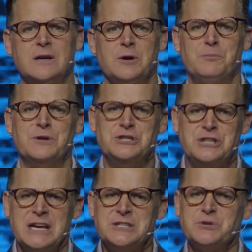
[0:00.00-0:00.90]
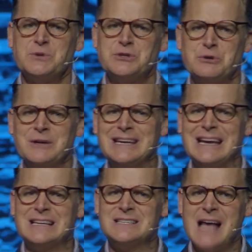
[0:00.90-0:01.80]
but Jesus was doing
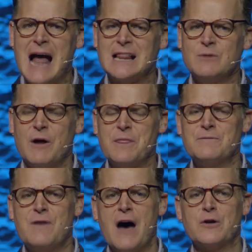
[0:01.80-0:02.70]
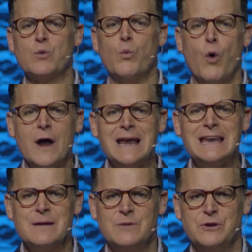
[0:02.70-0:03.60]
exactly what the Father wanted
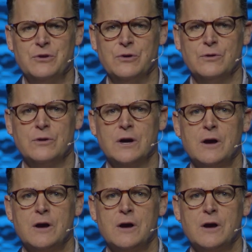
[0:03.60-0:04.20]
him to do